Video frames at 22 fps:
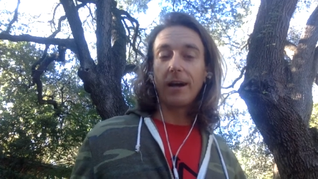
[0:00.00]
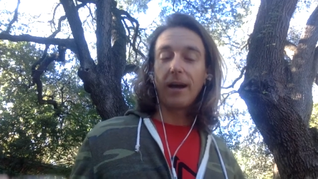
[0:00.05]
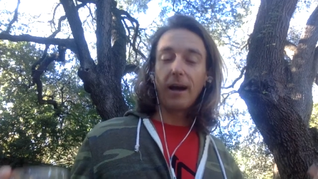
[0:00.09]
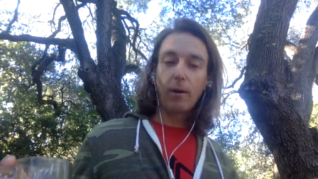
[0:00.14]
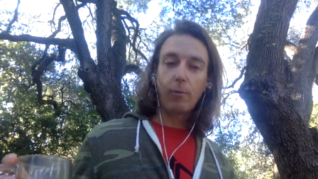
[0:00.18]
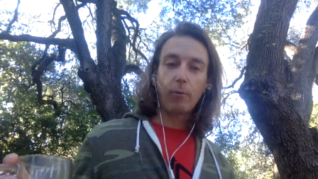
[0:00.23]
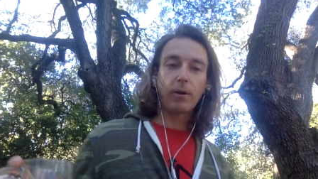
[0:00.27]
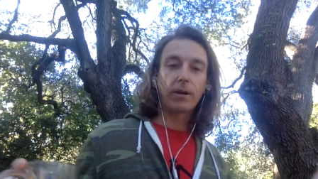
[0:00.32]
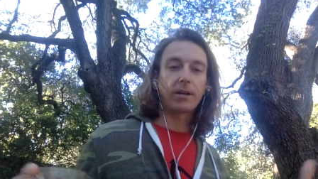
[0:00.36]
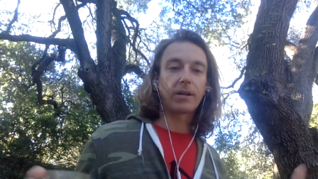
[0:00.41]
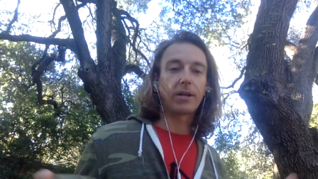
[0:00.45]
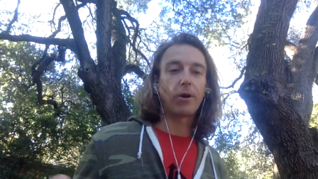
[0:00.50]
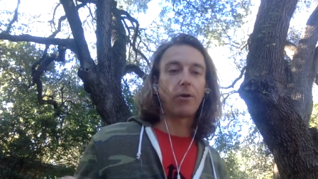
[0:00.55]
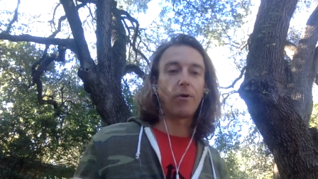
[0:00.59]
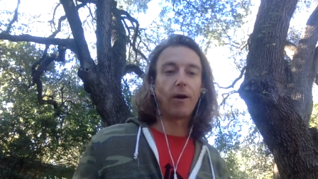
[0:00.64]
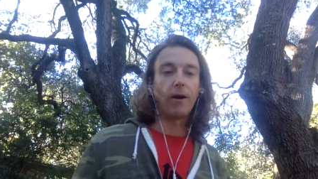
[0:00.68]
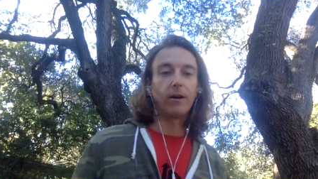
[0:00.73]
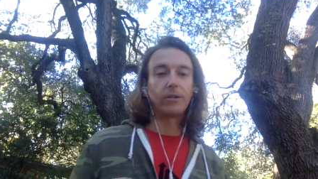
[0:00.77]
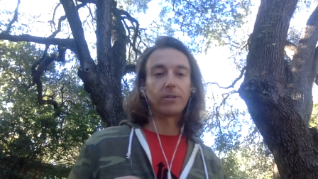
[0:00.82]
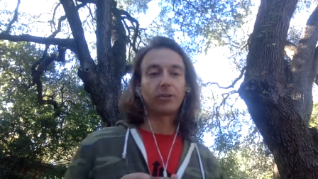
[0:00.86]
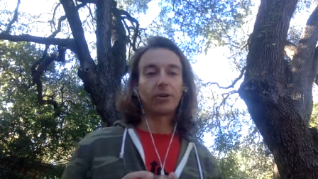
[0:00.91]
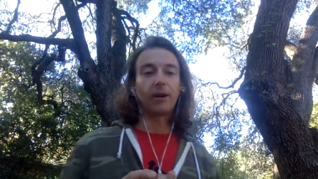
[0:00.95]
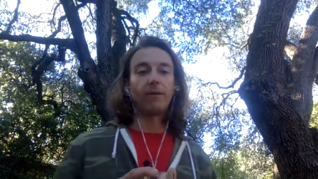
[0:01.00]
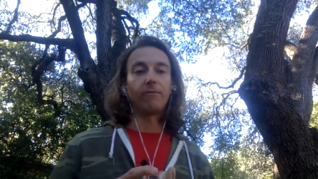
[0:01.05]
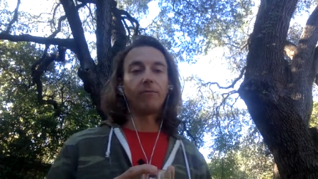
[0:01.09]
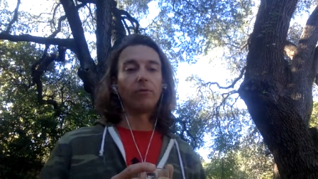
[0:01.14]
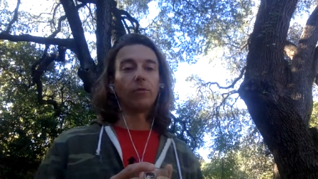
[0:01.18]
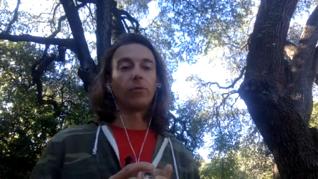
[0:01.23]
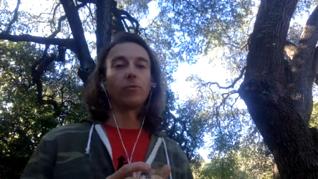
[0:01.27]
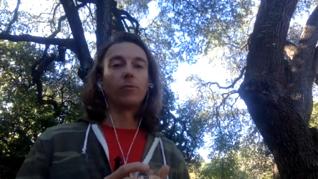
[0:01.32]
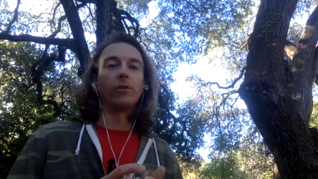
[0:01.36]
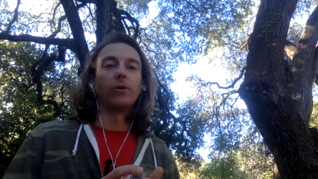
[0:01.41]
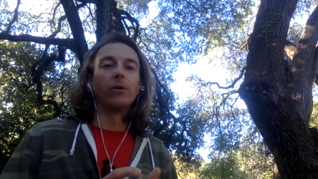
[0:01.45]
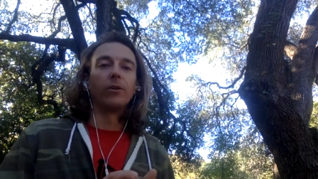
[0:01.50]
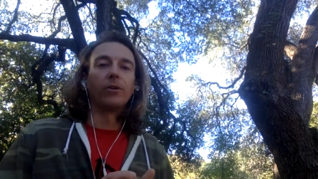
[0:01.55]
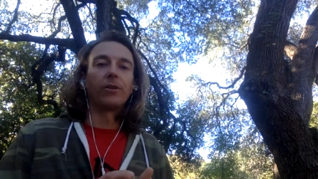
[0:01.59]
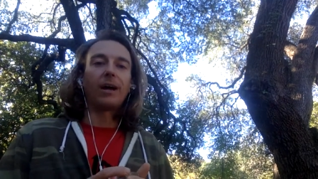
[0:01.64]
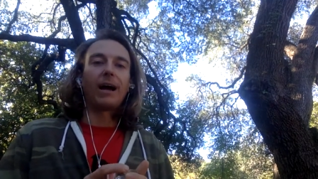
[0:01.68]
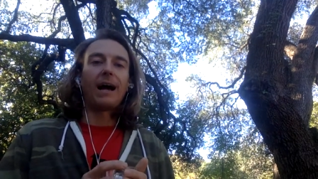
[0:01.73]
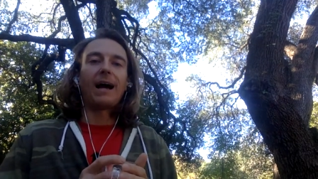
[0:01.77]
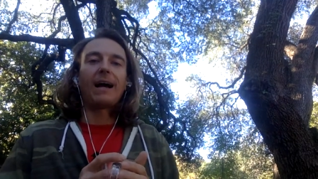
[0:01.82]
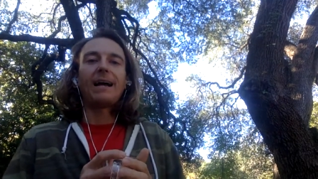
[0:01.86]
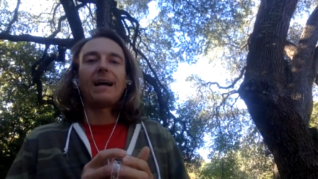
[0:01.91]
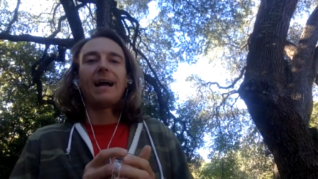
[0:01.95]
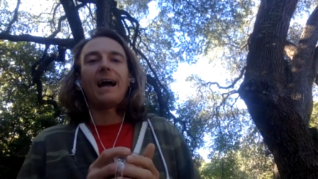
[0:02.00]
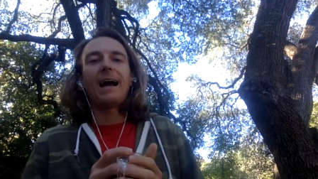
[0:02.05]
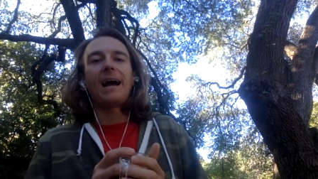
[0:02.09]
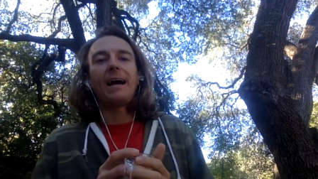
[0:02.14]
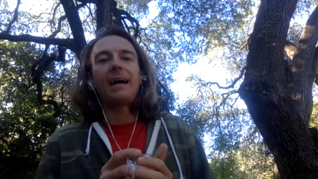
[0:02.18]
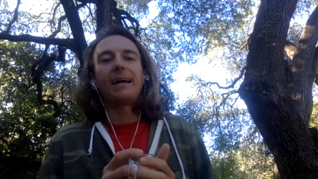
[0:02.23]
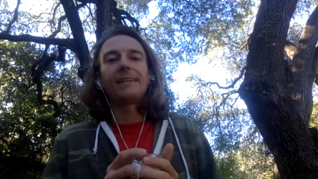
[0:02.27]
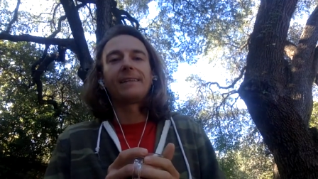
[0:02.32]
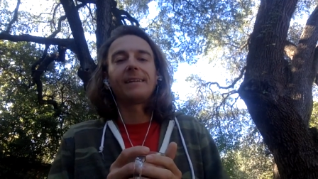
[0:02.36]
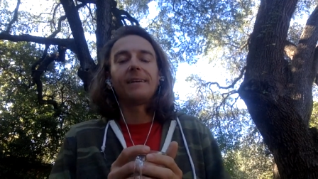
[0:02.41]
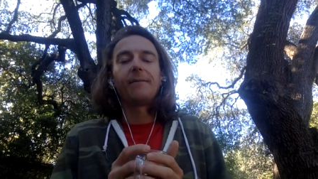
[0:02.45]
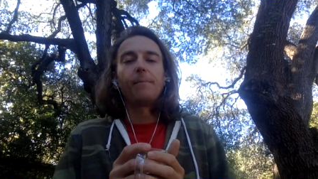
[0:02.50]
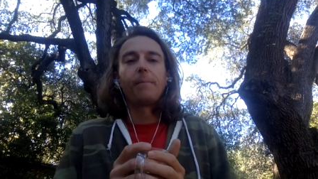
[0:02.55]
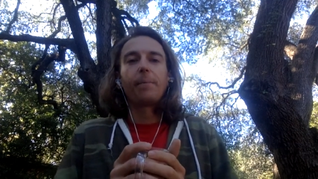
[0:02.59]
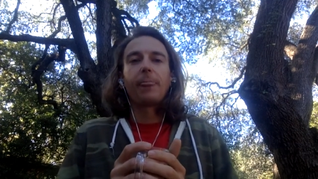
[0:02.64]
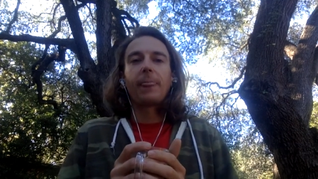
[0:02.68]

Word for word: I wanted to go out and travel the world. I had